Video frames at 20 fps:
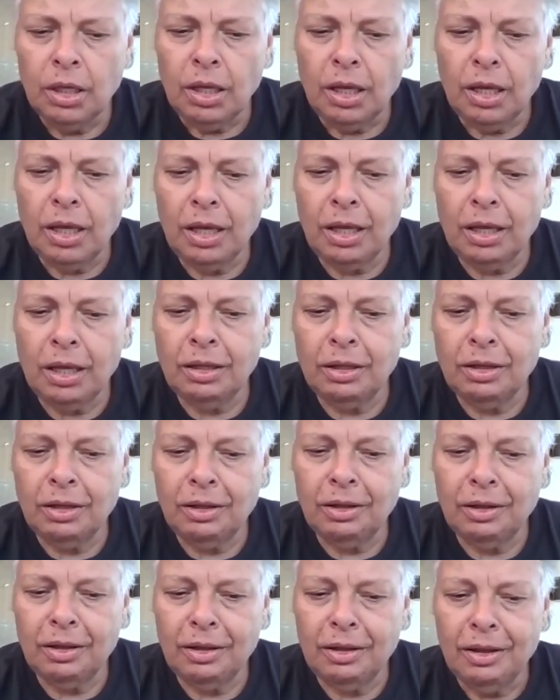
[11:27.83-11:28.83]

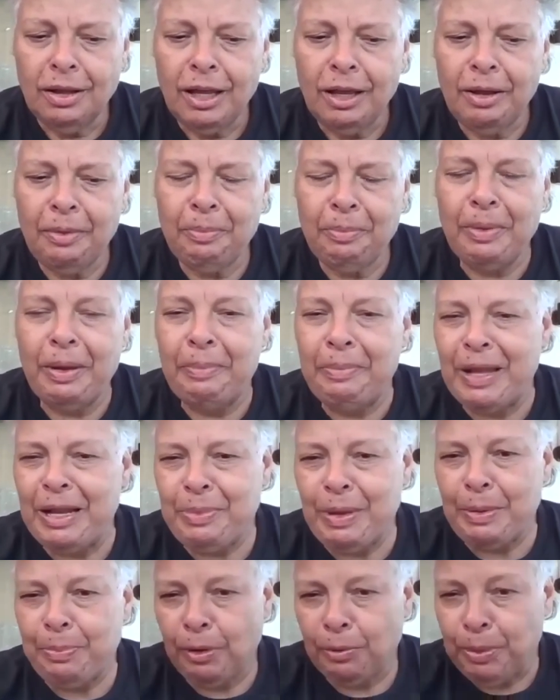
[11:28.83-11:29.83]
And many
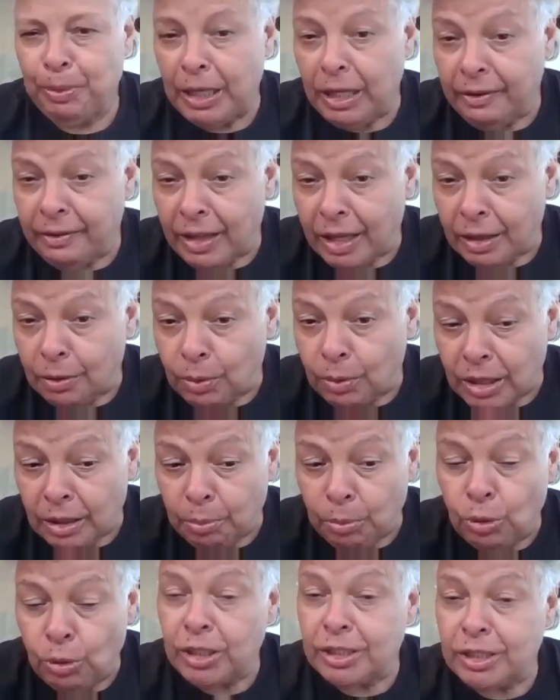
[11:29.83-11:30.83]
people believe that when the
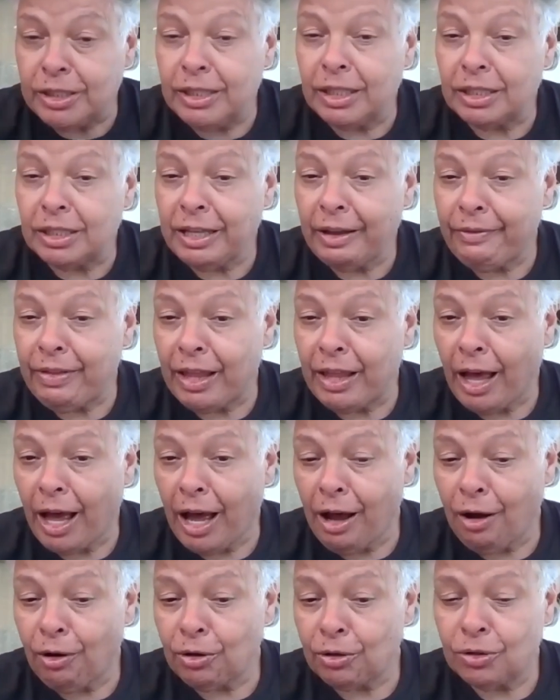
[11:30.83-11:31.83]
moon is in the seventh
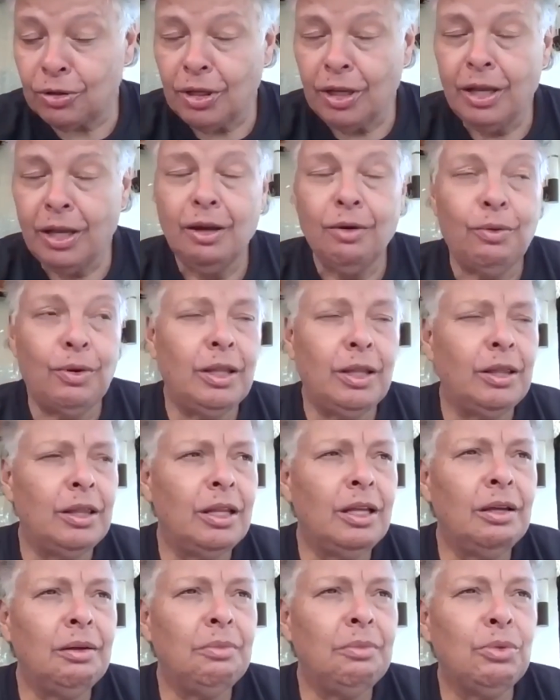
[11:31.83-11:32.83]
house, when
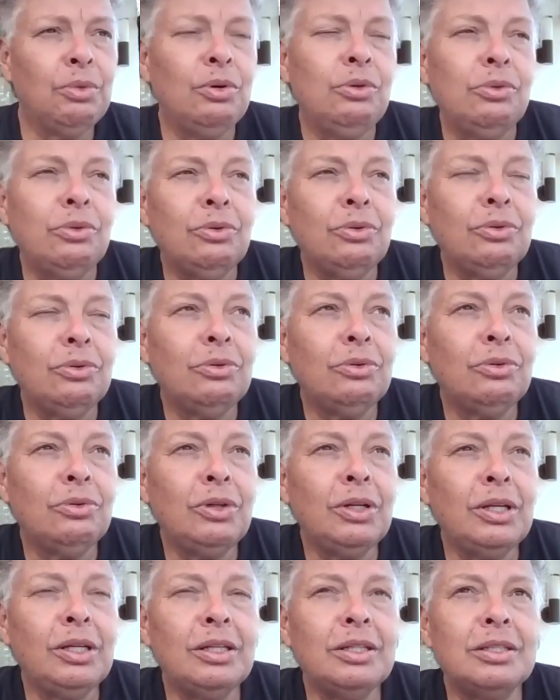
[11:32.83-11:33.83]
the moon
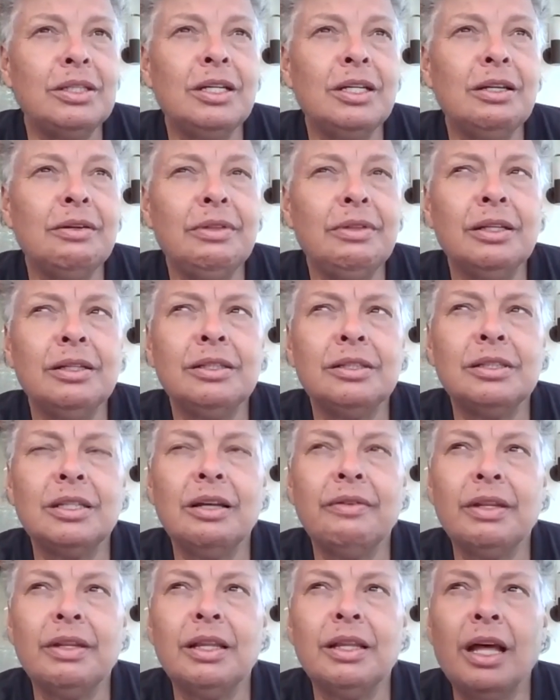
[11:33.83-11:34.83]
is in the
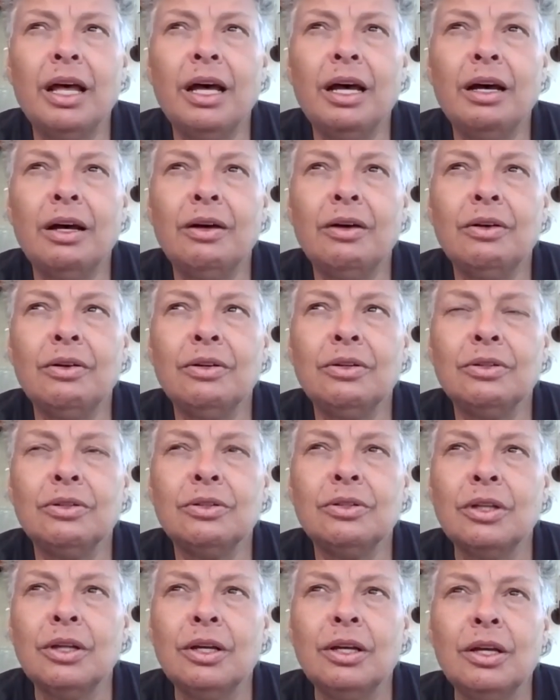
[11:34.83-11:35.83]
seventh
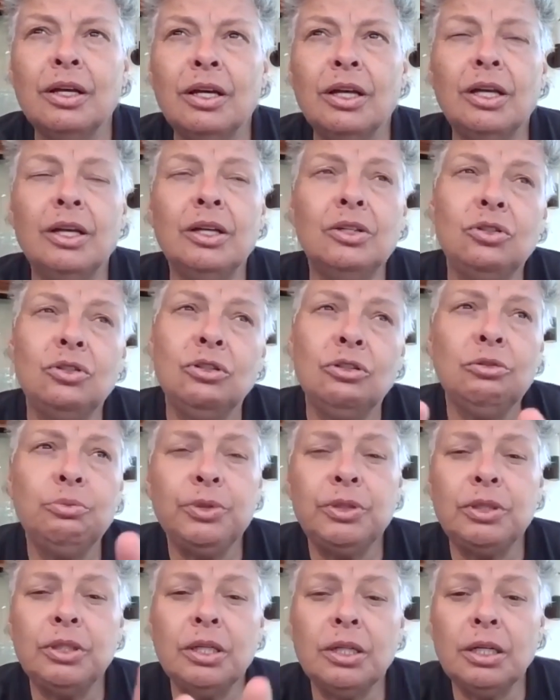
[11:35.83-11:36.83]
house and
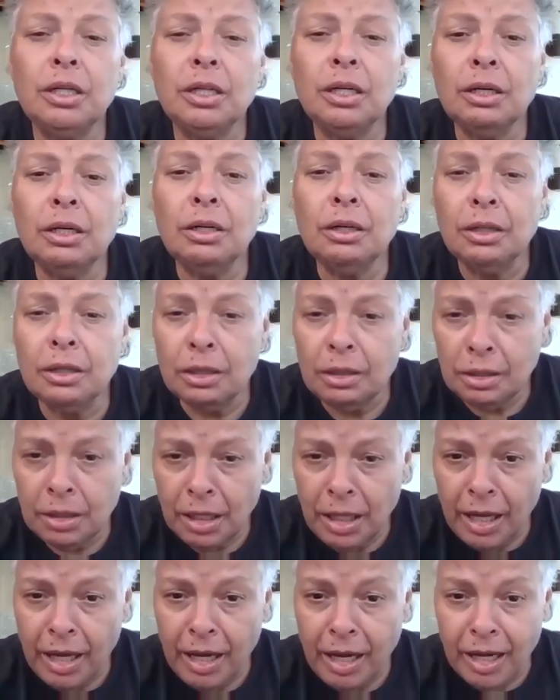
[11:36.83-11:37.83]
Jupiter
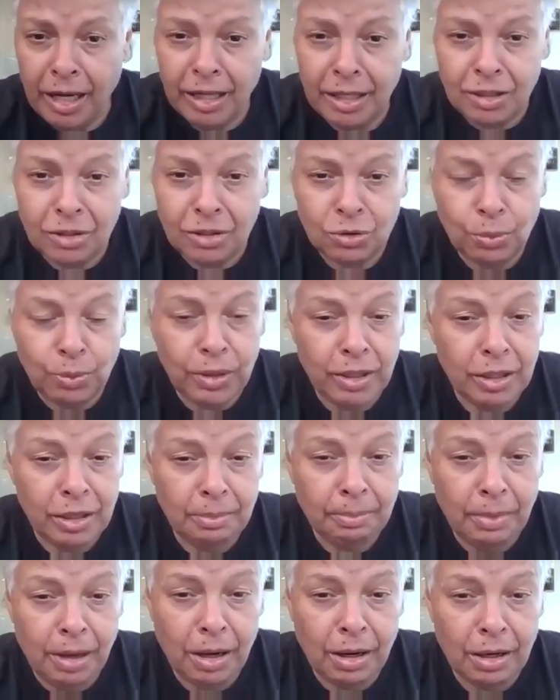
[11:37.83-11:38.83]
lies with
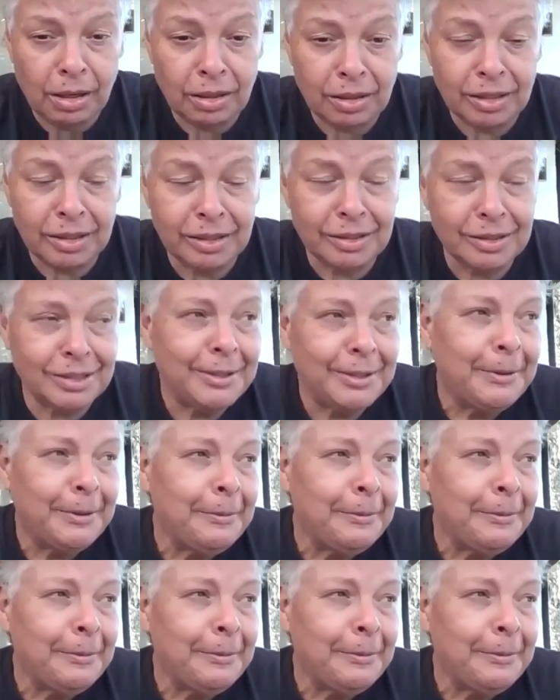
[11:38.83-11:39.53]
Mars,